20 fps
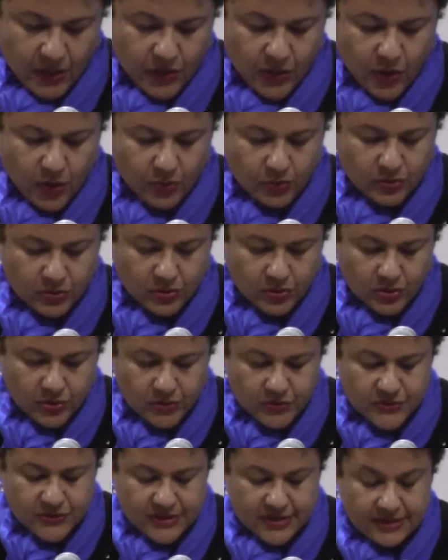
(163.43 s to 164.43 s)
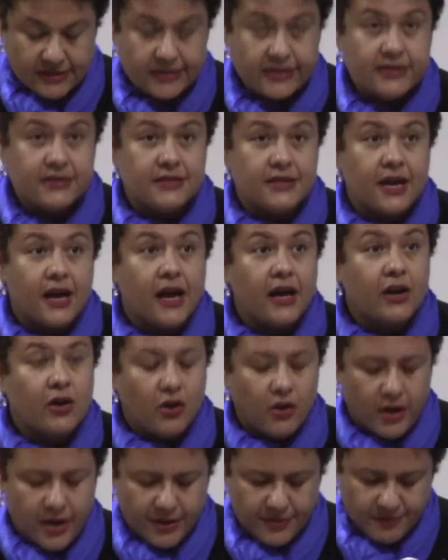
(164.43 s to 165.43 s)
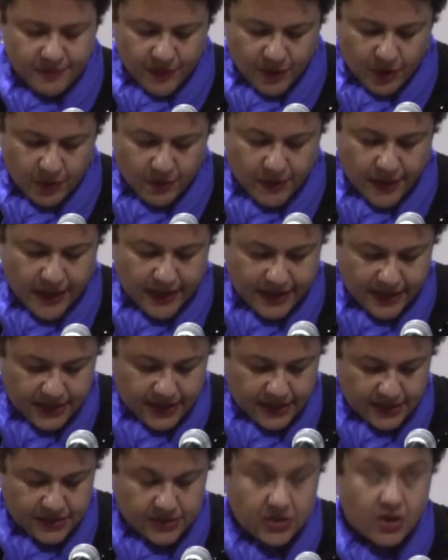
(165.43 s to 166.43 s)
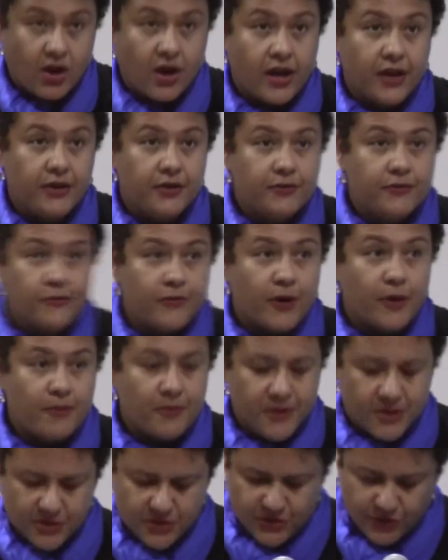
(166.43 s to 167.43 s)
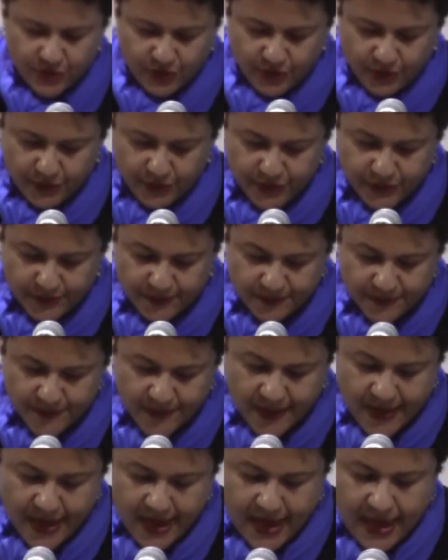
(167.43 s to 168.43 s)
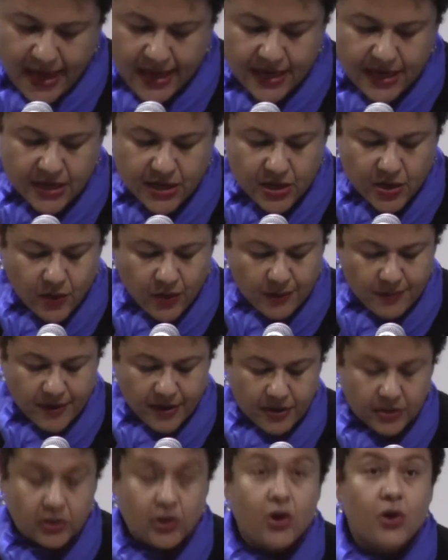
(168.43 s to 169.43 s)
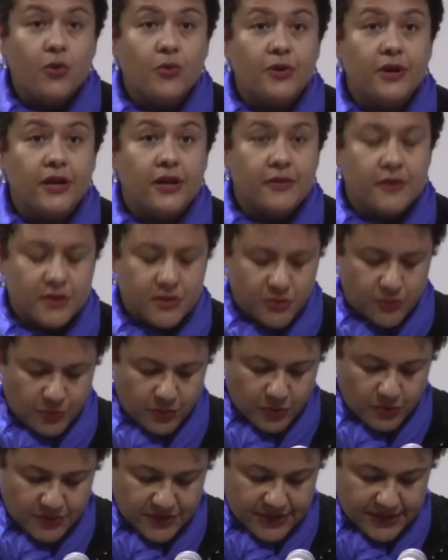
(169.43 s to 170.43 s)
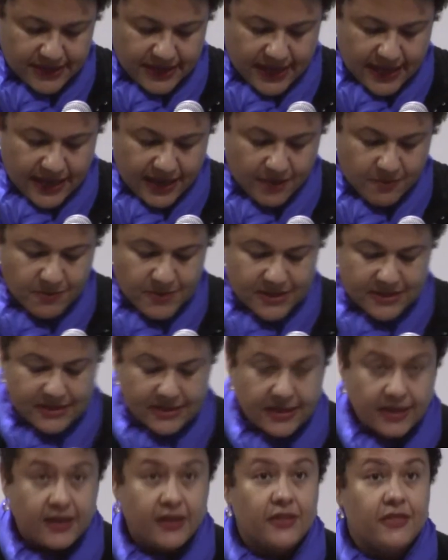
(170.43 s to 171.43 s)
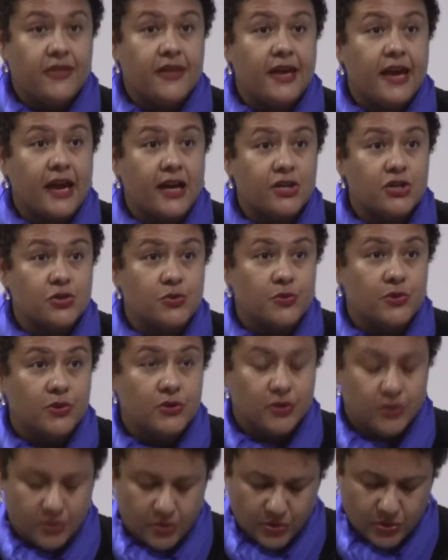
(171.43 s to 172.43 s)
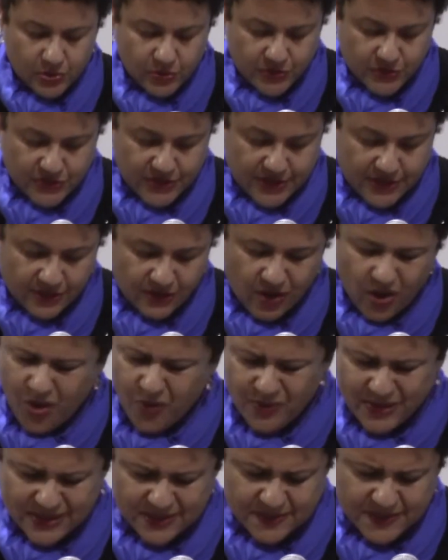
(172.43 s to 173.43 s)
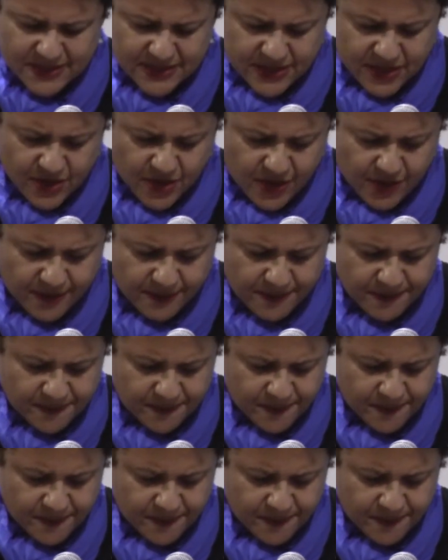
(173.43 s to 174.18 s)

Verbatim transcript: Though Lucille is not gone, her body is gone from this earth. And I know I'm not alone in this room today, missing the actual Lucille, always missing her.